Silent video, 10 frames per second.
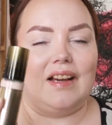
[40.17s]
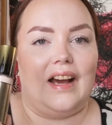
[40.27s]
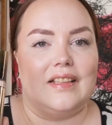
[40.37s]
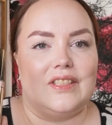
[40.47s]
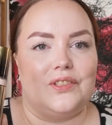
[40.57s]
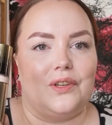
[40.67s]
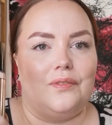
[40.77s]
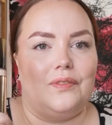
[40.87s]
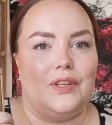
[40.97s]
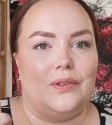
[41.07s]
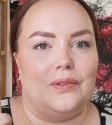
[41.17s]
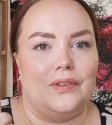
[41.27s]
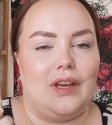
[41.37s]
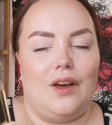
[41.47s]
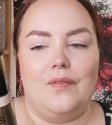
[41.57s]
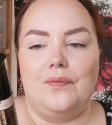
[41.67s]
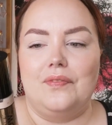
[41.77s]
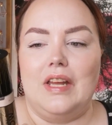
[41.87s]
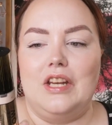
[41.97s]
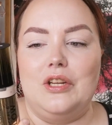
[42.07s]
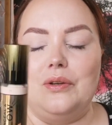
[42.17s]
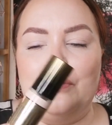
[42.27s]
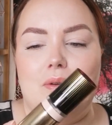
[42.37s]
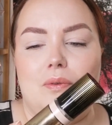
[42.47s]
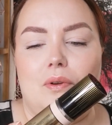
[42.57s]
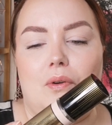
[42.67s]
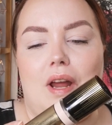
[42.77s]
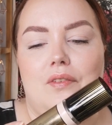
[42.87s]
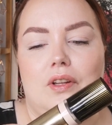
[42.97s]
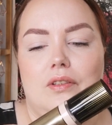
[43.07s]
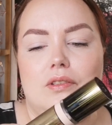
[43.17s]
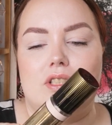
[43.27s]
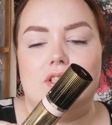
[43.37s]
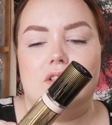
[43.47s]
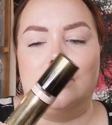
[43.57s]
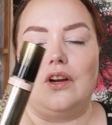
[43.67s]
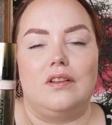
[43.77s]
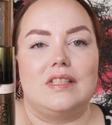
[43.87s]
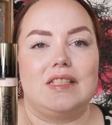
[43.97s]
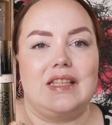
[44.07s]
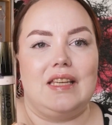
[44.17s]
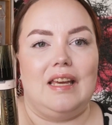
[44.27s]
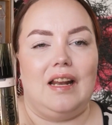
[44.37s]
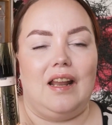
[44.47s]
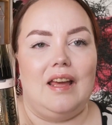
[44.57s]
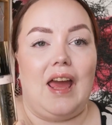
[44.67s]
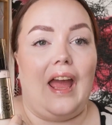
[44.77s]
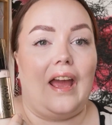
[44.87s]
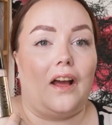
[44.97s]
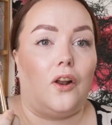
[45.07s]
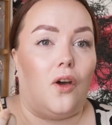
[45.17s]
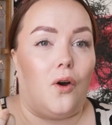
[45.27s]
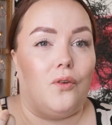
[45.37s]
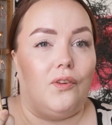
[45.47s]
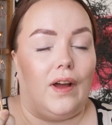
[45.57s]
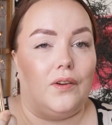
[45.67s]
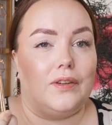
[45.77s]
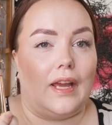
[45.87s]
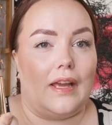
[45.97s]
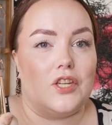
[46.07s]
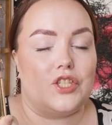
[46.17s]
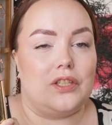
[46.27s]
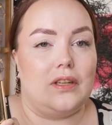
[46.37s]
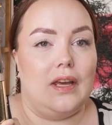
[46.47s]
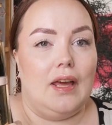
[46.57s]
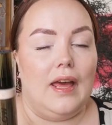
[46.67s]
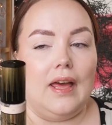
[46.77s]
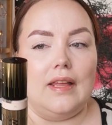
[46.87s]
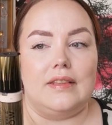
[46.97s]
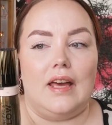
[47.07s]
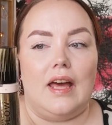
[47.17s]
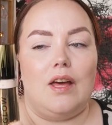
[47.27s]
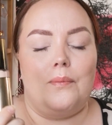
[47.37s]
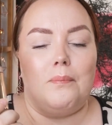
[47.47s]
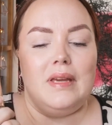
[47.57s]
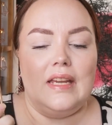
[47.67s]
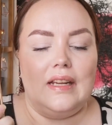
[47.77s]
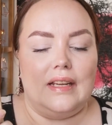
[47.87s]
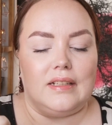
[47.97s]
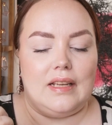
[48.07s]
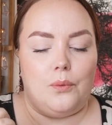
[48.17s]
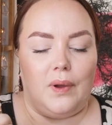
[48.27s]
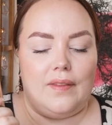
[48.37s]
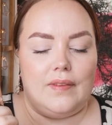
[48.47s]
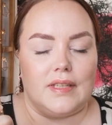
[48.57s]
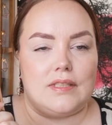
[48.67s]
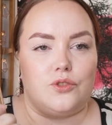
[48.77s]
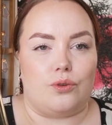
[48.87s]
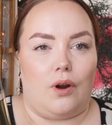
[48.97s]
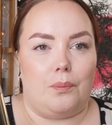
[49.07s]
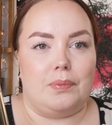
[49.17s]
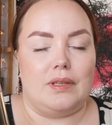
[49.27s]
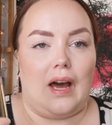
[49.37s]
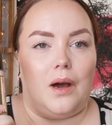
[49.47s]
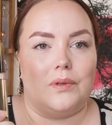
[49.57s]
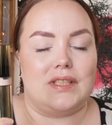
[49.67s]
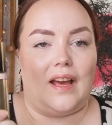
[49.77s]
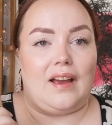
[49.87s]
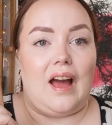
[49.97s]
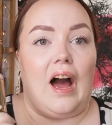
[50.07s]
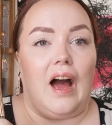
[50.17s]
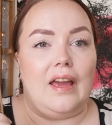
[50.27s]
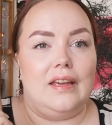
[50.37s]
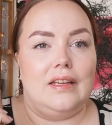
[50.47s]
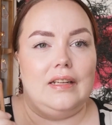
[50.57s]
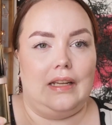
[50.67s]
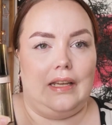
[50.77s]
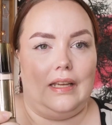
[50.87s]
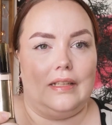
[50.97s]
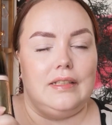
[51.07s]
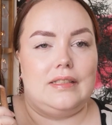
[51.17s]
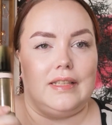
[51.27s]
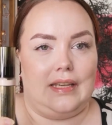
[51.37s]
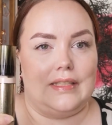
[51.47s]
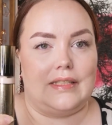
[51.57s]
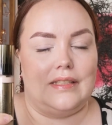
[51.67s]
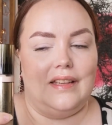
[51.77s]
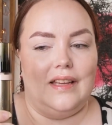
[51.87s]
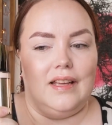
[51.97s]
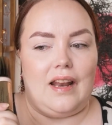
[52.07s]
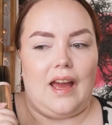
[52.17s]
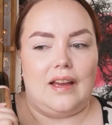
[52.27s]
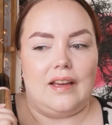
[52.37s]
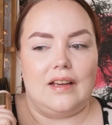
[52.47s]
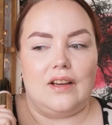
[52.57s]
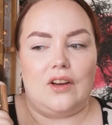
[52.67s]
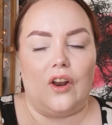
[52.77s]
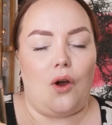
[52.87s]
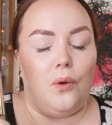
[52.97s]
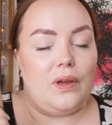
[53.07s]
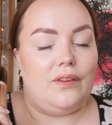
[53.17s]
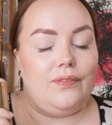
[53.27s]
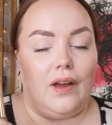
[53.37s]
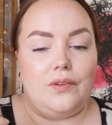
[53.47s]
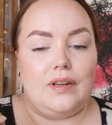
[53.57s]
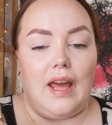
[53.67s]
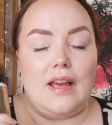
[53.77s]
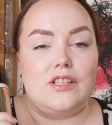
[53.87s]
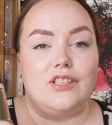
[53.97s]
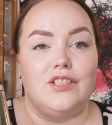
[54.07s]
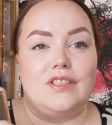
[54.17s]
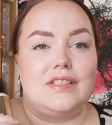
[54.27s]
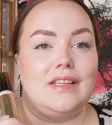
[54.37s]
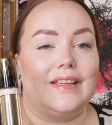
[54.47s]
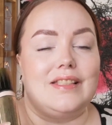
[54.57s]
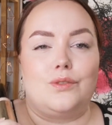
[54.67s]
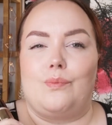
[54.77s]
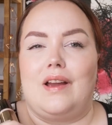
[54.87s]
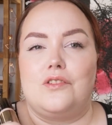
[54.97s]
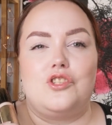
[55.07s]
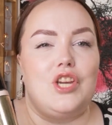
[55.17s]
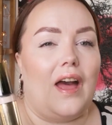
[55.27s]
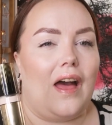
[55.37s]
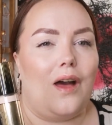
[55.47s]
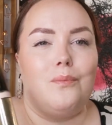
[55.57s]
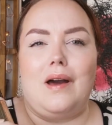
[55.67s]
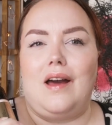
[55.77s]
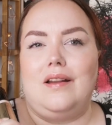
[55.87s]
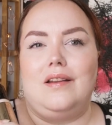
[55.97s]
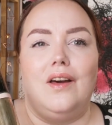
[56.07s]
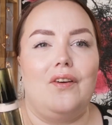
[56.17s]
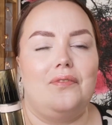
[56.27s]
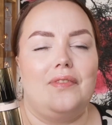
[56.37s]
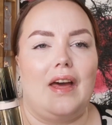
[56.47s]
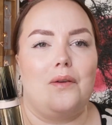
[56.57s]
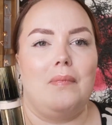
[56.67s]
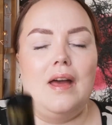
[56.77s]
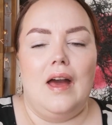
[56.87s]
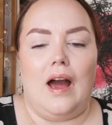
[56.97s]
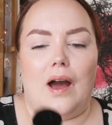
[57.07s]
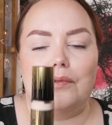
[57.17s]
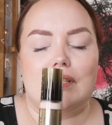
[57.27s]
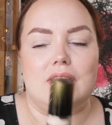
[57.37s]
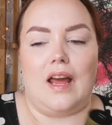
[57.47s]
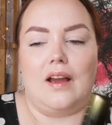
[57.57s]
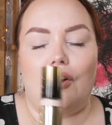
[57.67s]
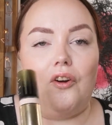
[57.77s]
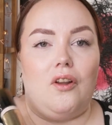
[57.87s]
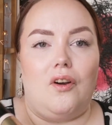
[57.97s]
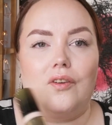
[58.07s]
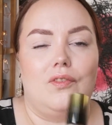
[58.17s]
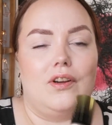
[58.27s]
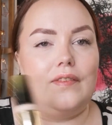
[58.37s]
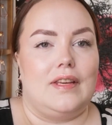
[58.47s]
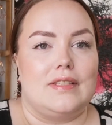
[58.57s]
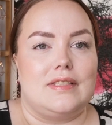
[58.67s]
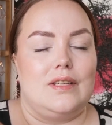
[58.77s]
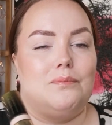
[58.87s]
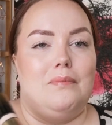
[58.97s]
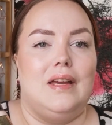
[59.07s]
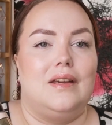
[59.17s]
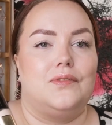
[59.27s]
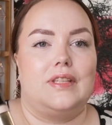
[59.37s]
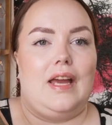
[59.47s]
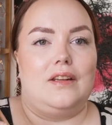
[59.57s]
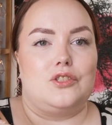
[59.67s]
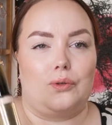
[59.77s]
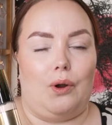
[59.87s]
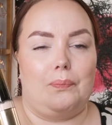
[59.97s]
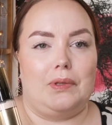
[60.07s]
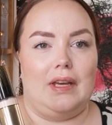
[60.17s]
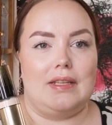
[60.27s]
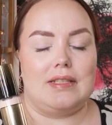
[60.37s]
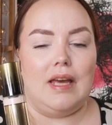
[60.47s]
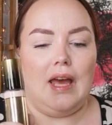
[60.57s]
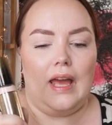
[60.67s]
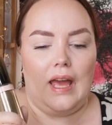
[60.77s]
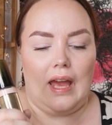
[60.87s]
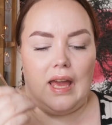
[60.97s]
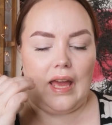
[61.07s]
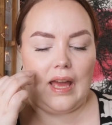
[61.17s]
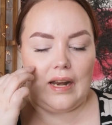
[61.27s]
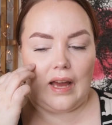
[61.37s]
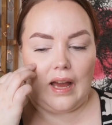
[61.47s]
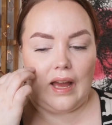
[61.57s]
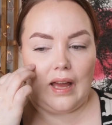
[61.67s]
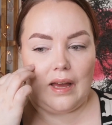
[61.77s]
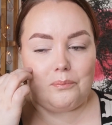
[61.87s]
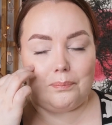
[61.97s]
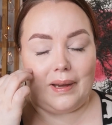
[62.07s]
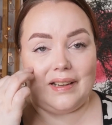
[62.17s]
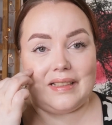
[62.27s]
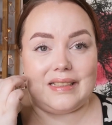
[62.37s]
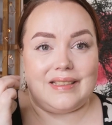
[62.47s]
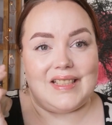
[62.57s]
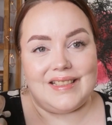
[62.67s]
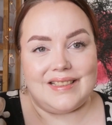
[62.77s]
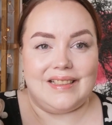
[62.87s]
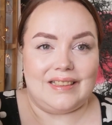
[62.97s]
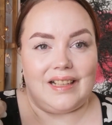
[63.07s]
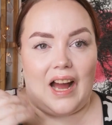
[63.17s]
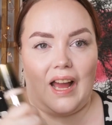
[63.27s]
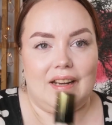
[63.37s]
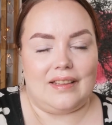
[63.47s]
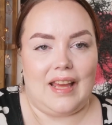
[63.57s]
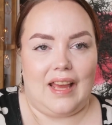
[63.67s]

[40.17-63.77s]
got to review the new Revolution Conceal and Glow foundation. Immediately when this dropped, I was like, I need this. Like, glowy foundations is my jam. I love them. I was like all over this the minute they dropped this. And but it kind of